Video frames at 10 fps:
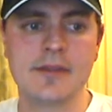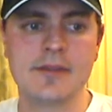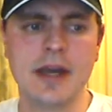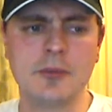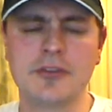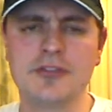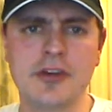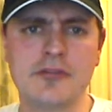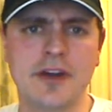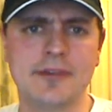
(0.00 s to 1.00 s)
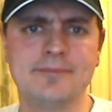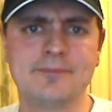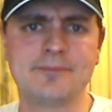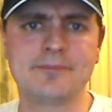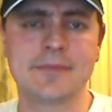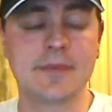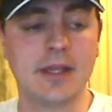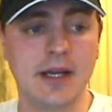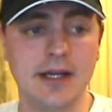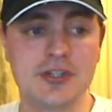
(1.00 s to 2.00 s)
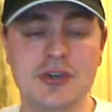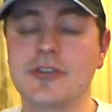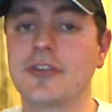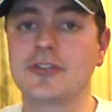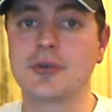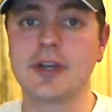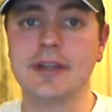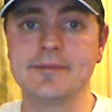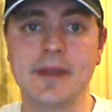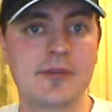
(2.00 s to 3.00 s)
That was no fun. I enjoyed the stalking.